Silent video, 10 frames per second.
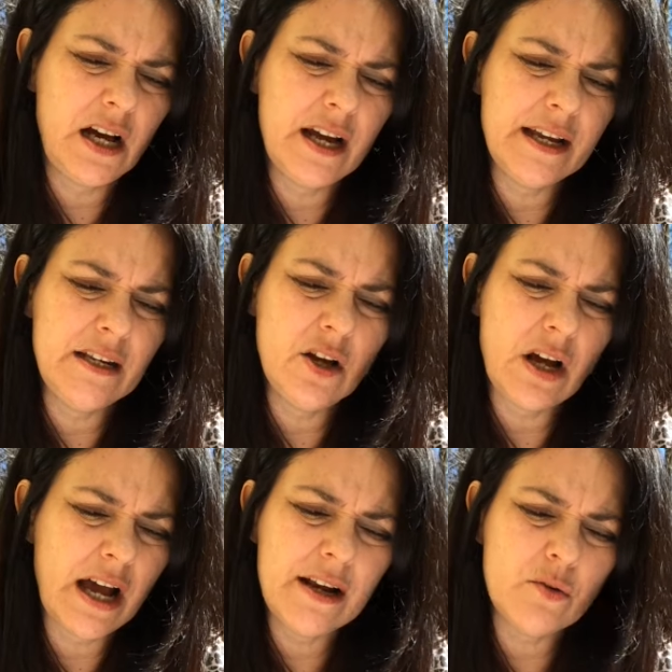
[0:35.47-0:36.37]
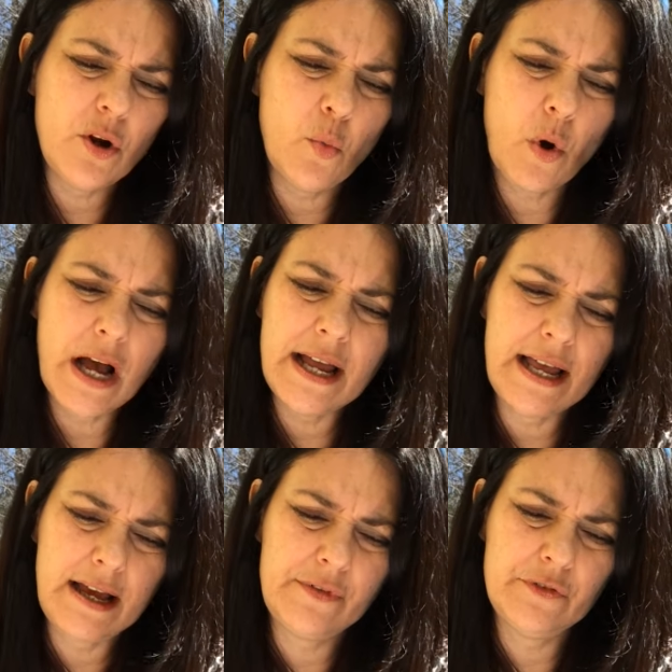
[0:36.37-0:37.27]
I don't know why I
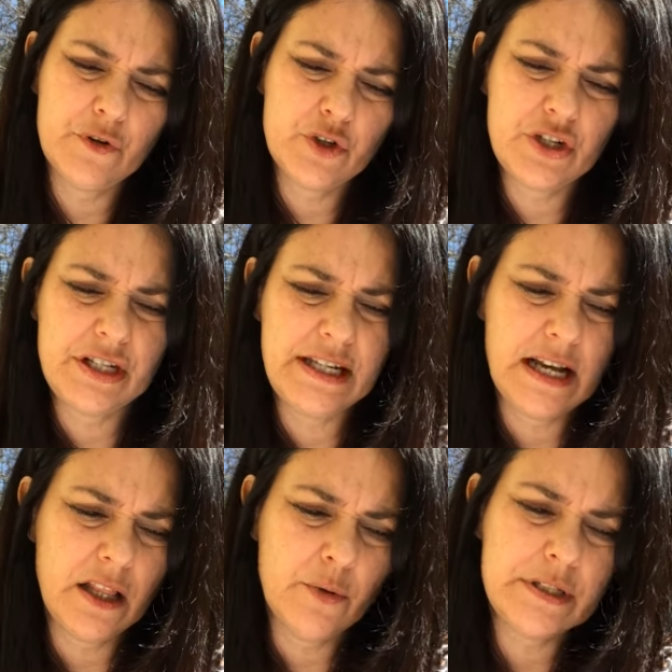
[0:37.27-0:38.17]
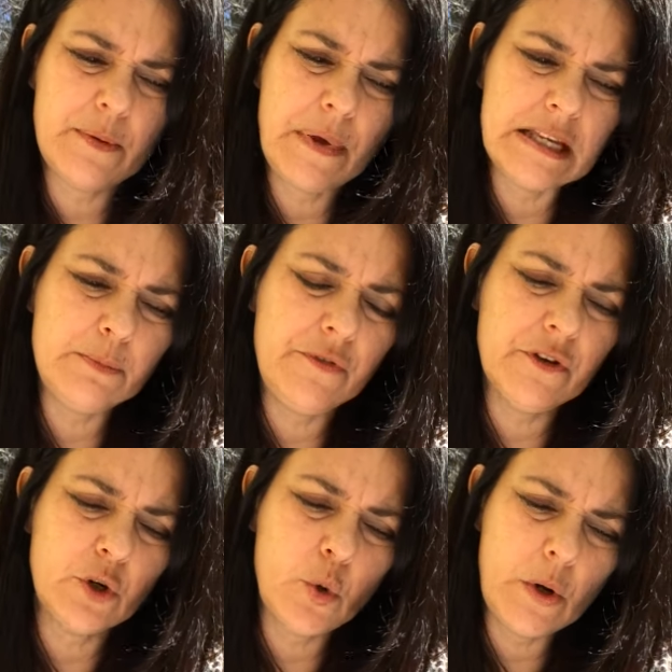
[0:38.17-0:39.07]
have an aversion to yellow, as it makes me
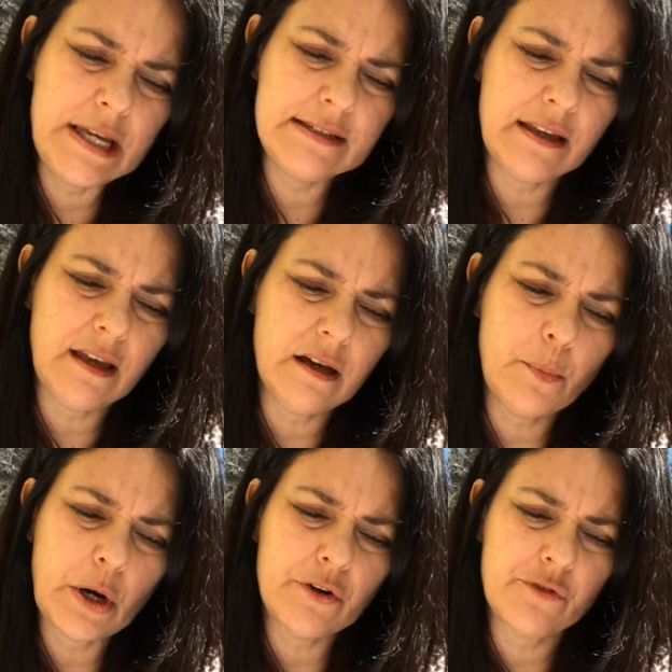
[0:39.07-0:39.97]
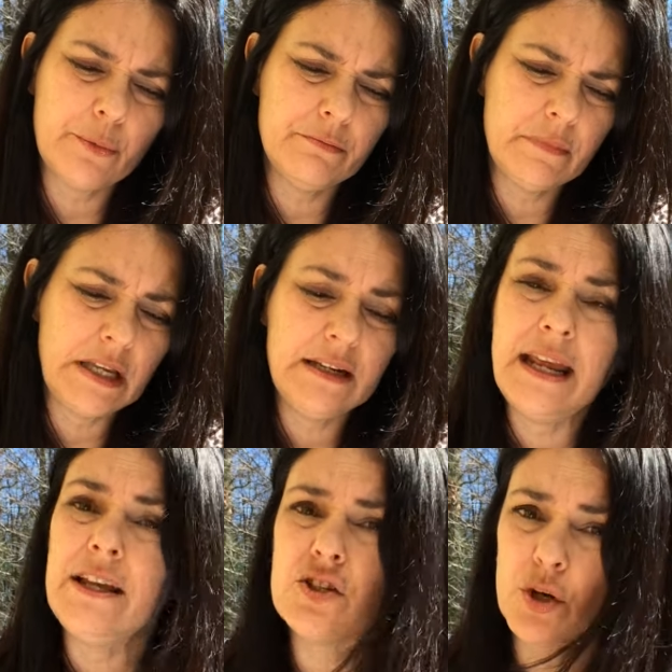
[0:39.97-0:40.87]
feel queasy, apart from in
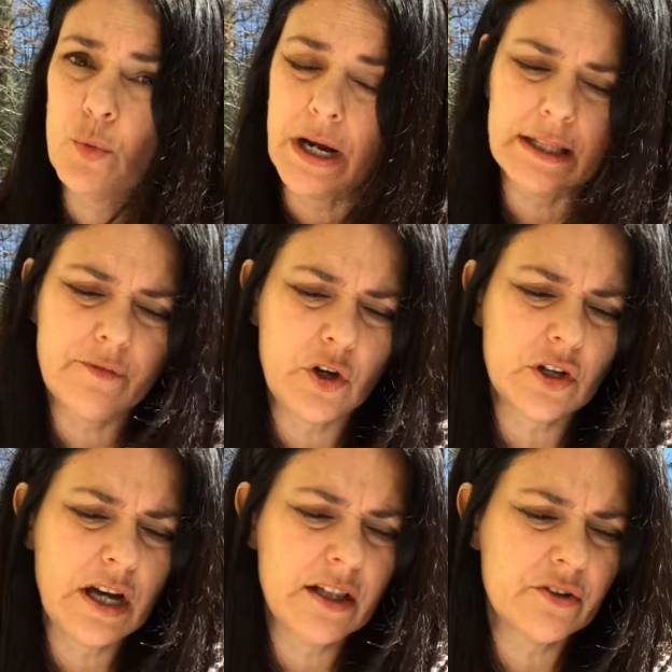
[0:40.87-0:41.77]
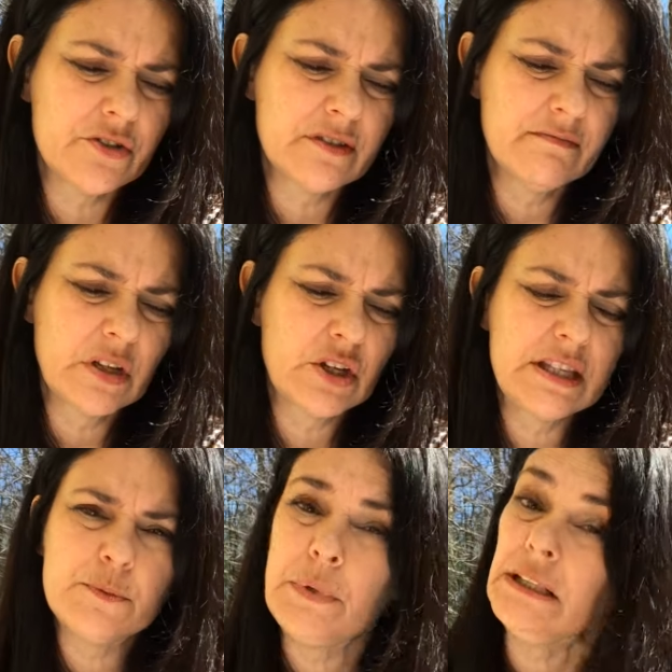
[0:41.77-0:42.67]
nature where I love all colors.
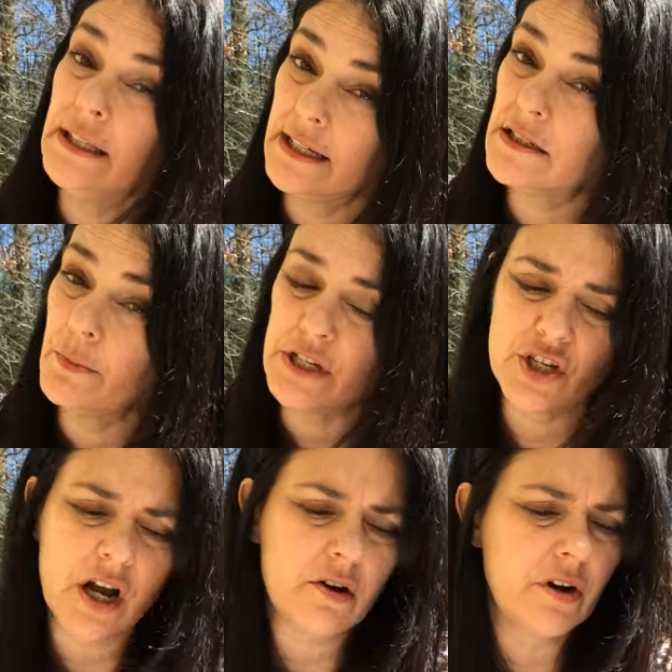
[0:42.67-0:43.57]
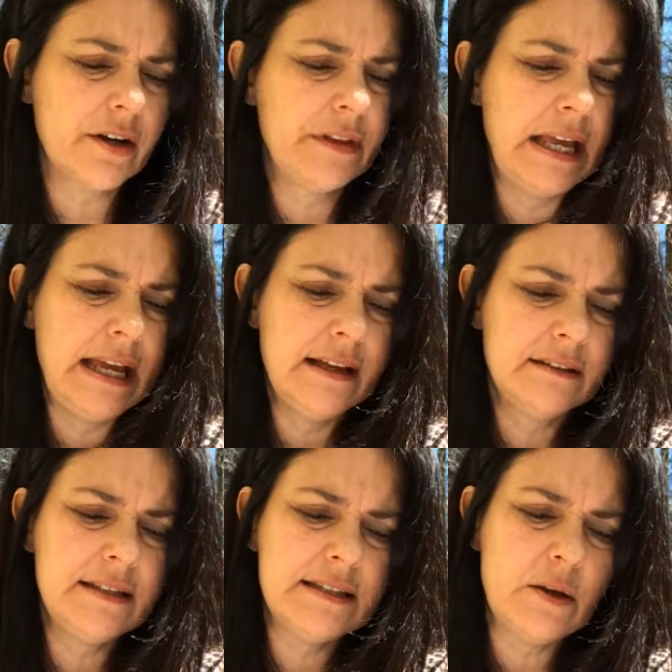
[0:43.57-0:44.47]
Could this be linked to my chakra?
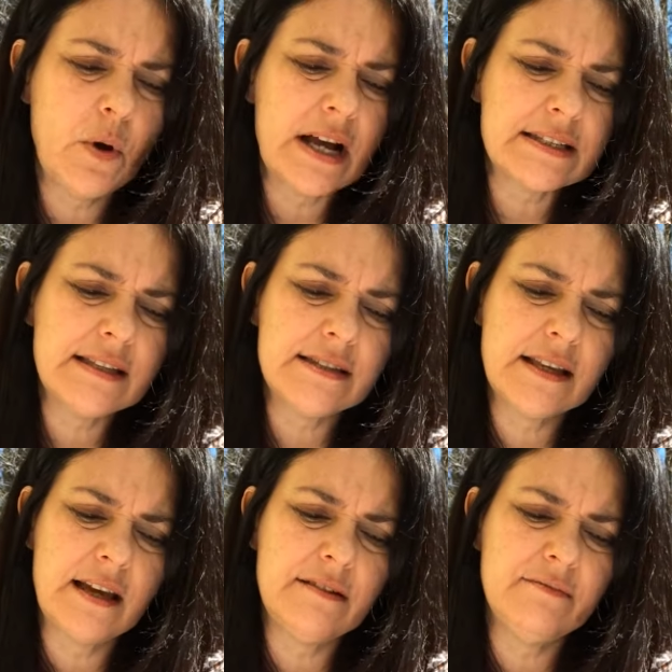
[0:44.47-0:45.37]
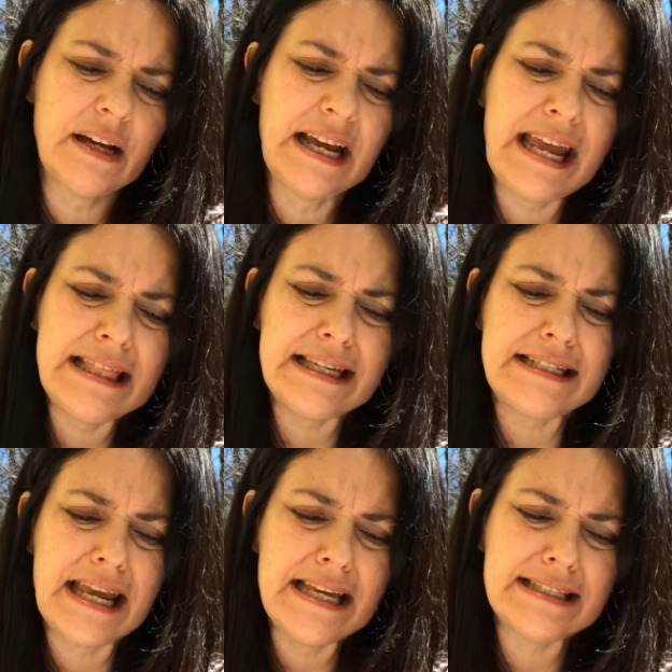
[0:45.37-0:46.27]
Lindsay Watson said, I hate the
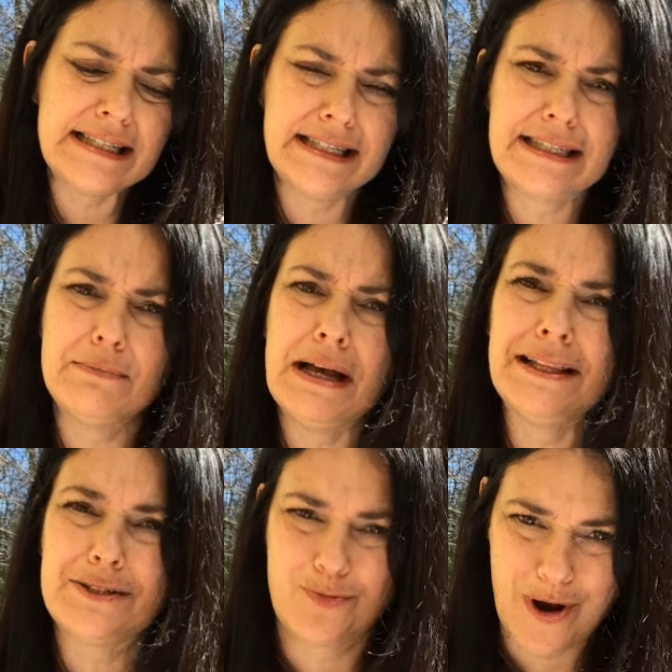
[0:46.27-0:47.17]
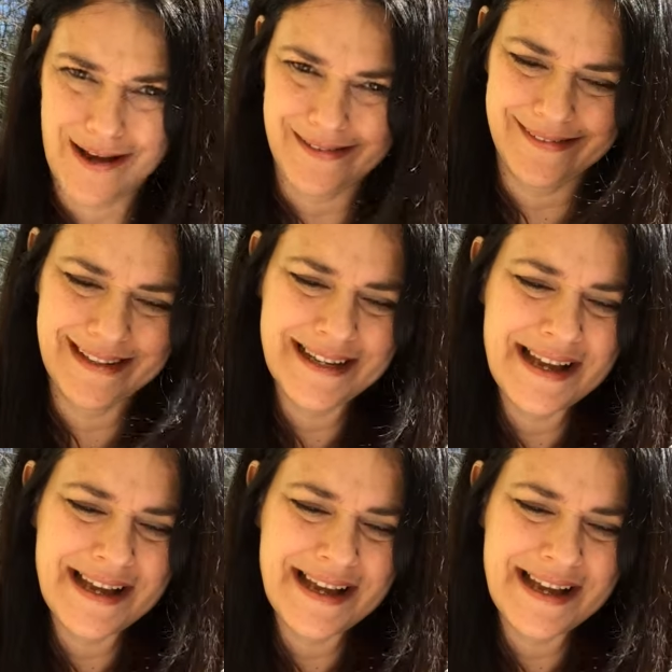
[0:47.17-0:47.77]
taste and smell as well.